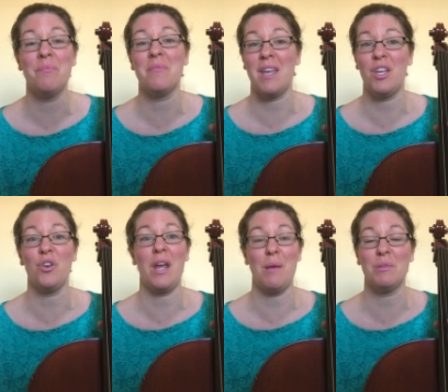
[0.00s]
that
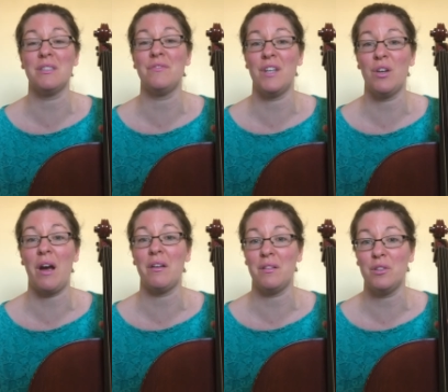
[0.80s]
you're able to figure
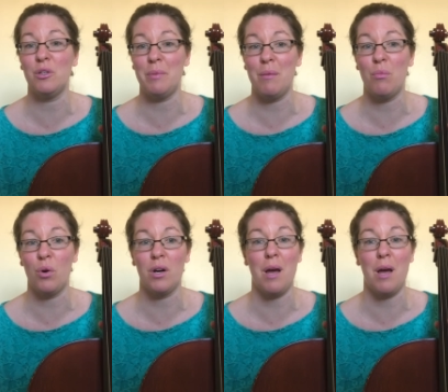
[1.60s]
out a little bit more